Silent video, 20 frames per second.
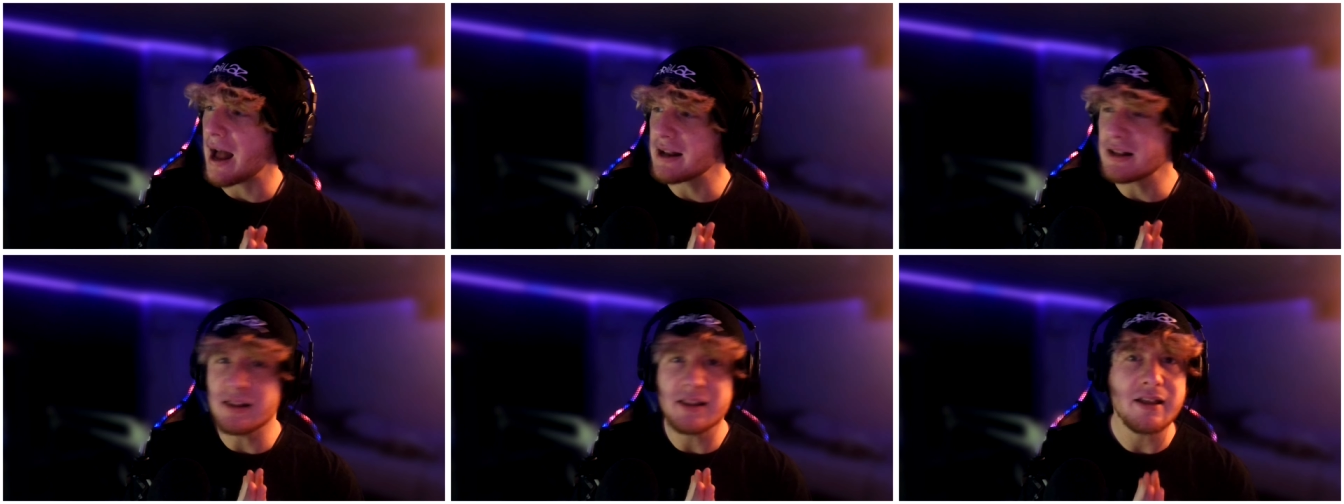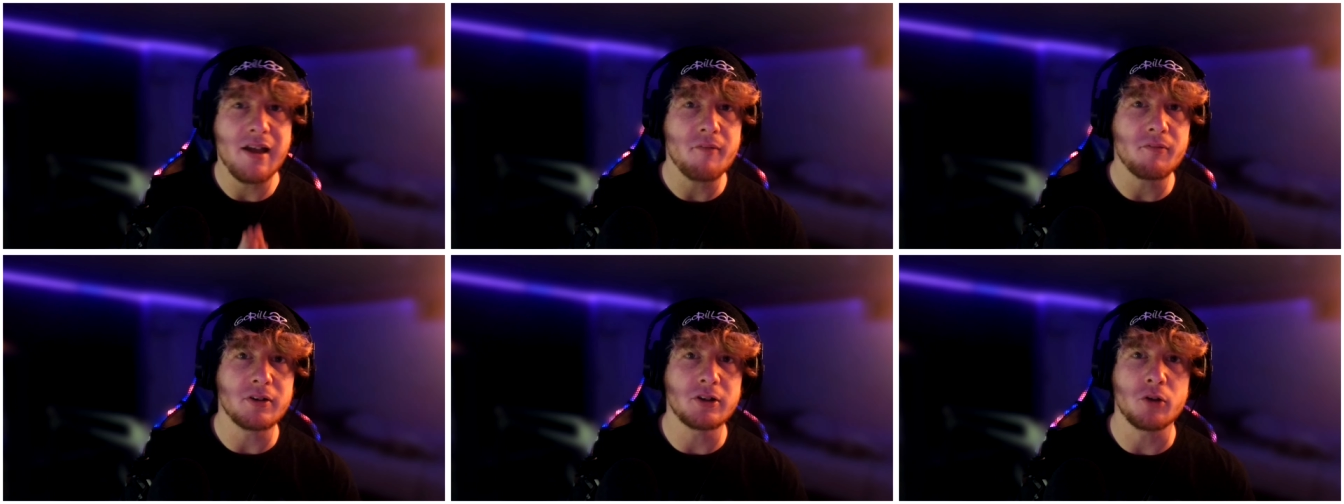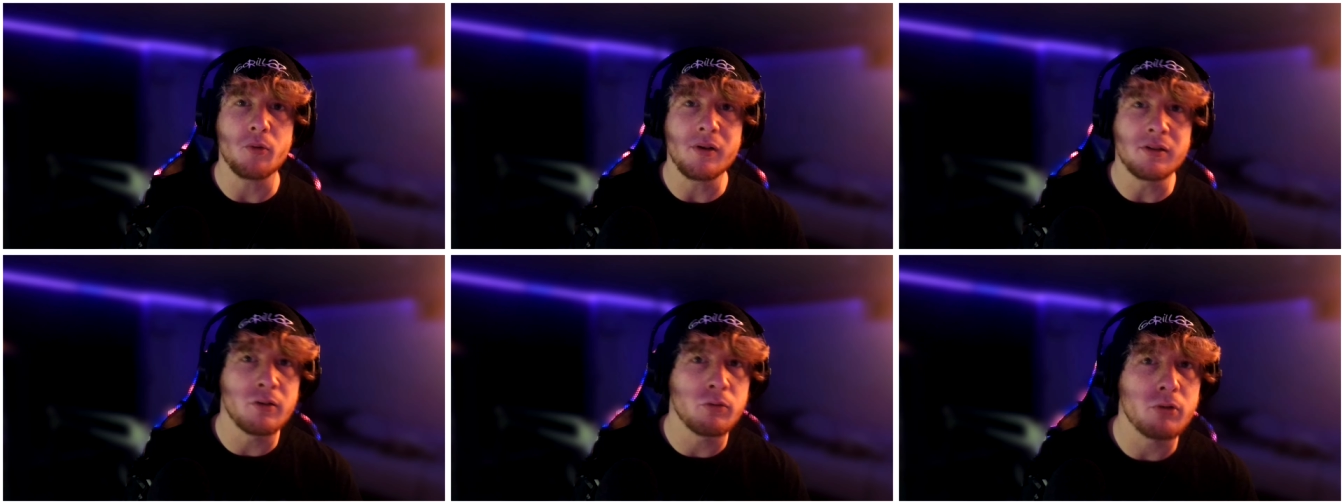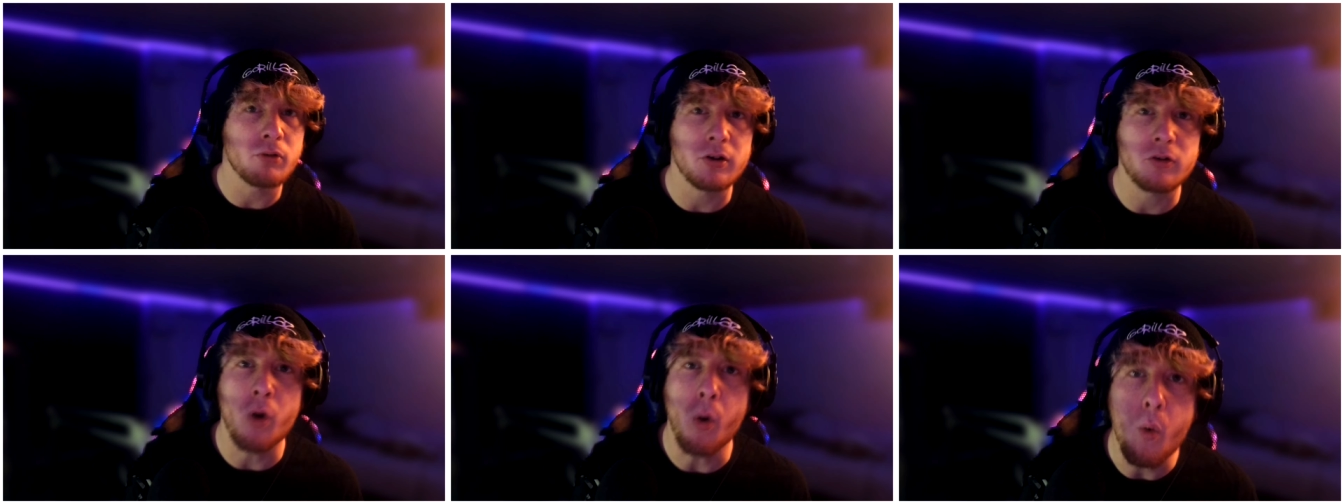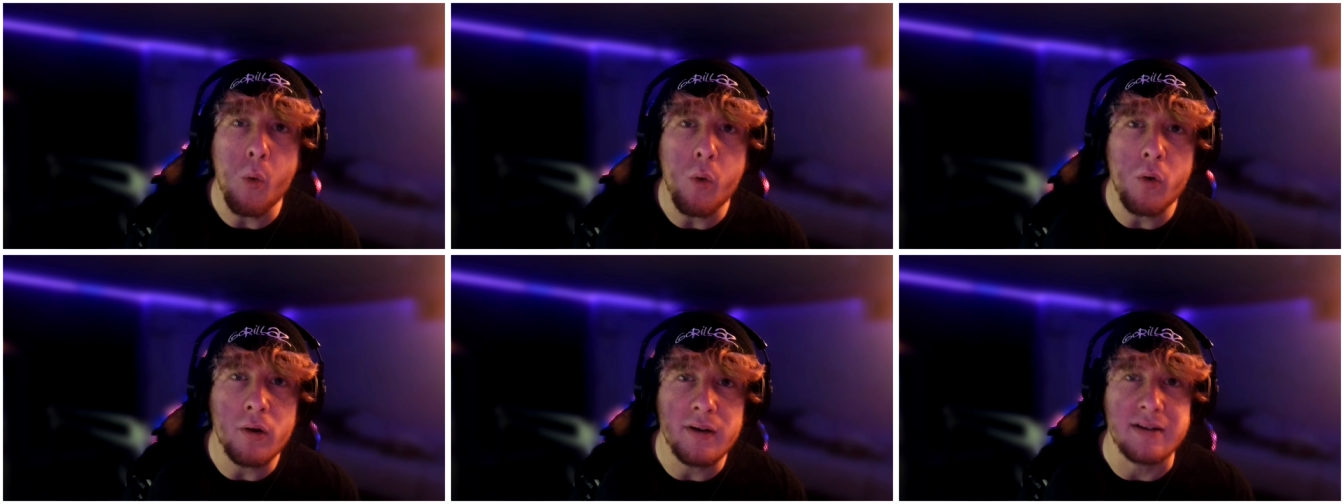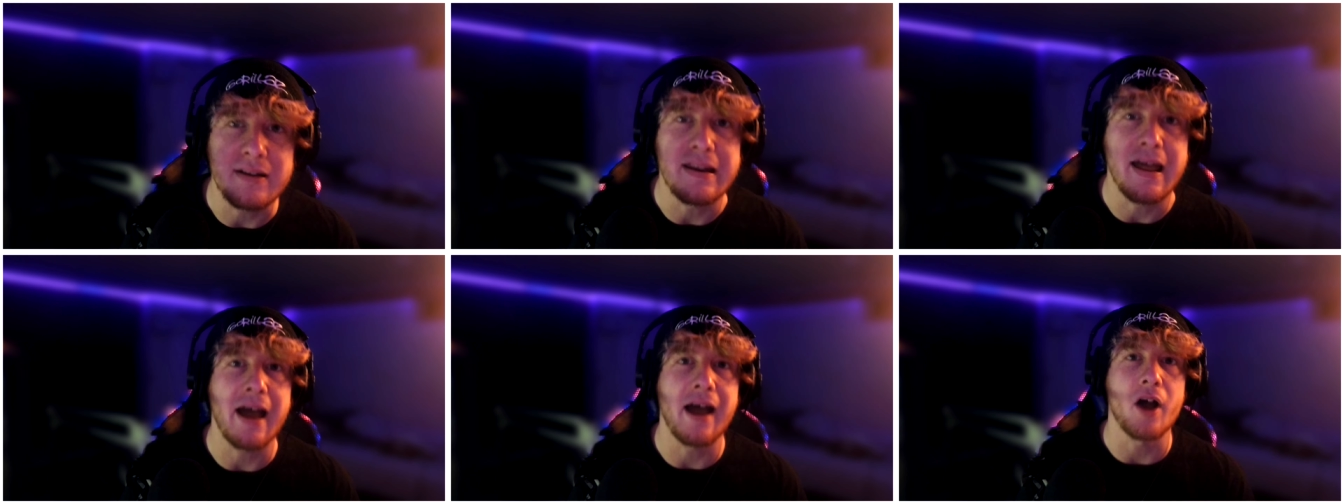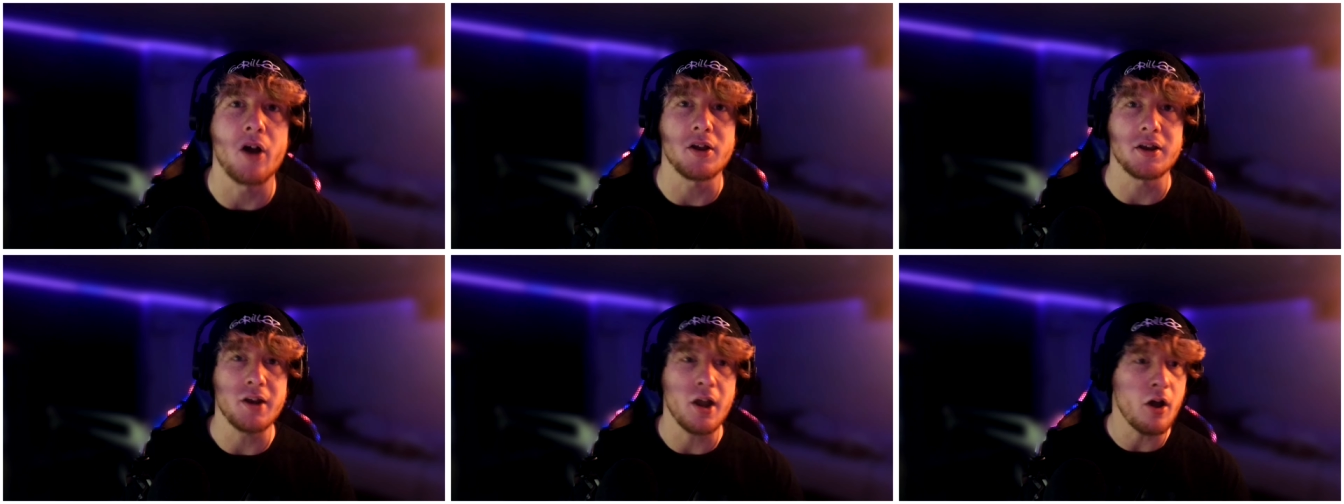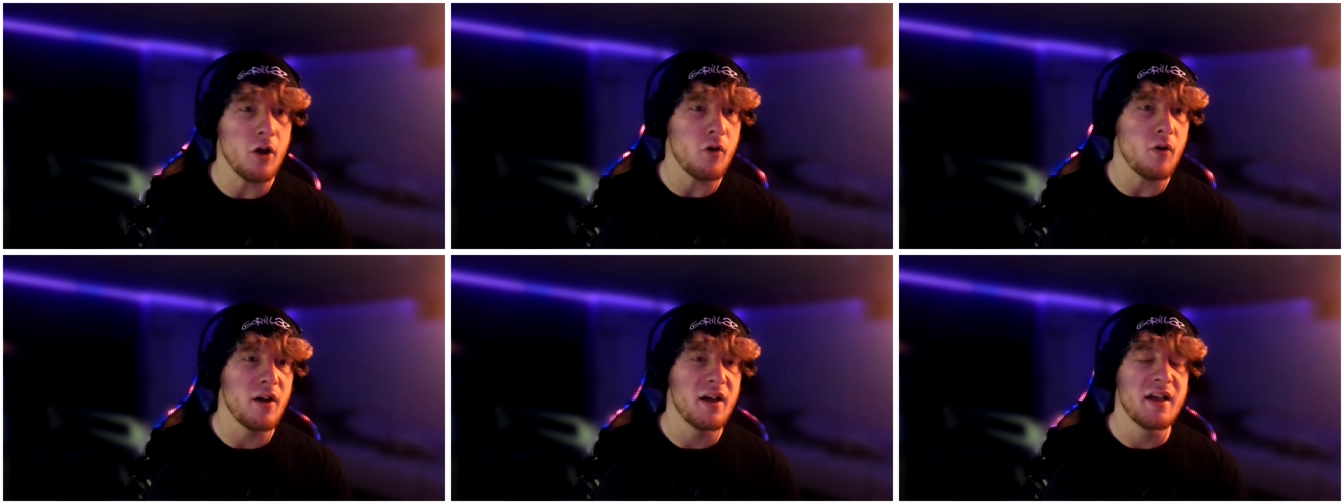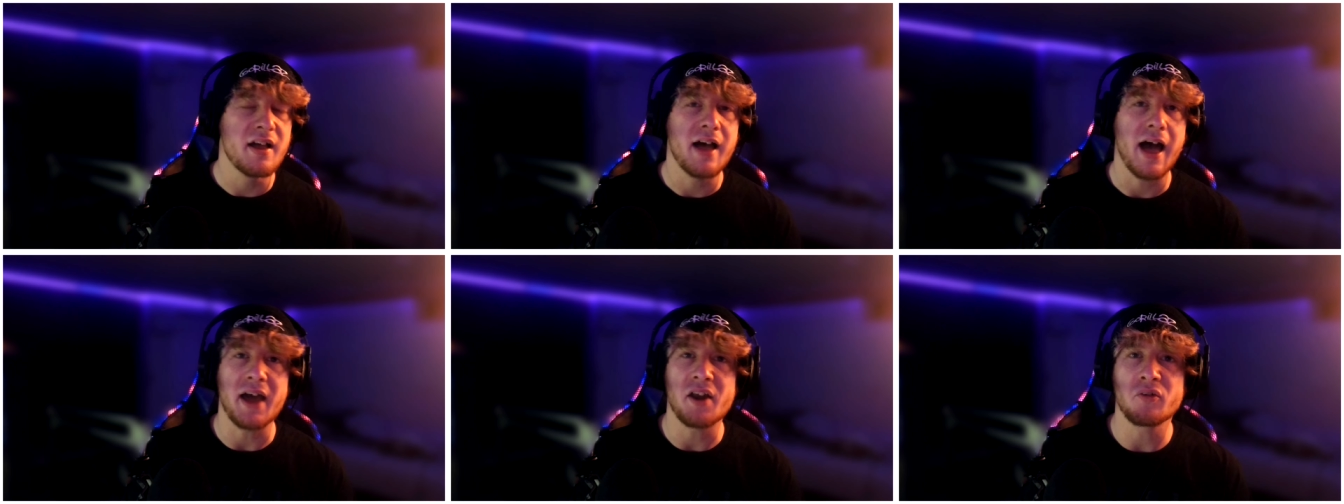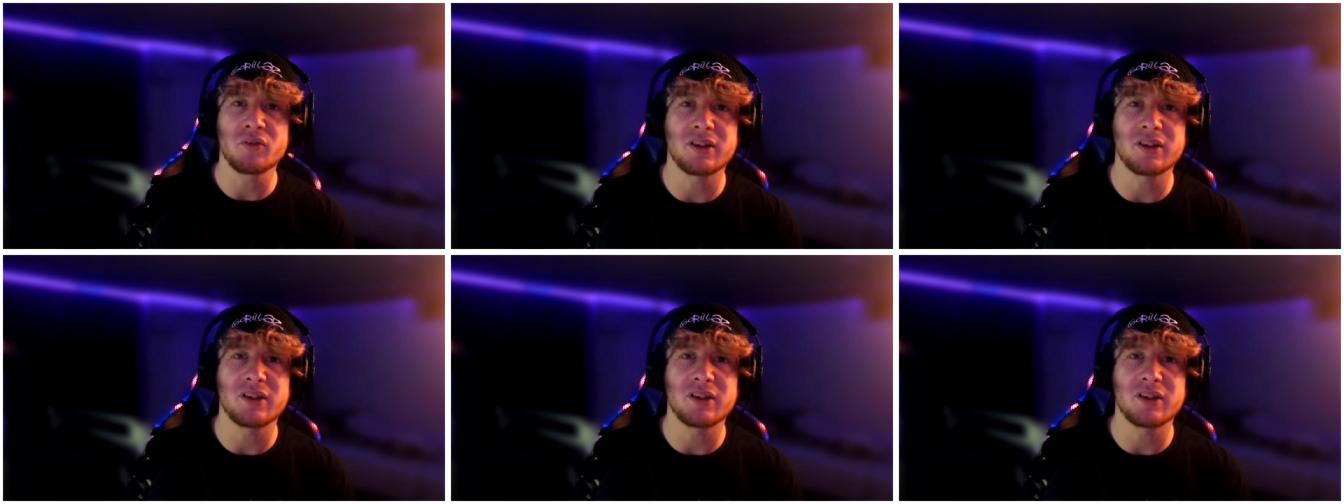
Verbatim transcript: I only ever do it to record now, you know?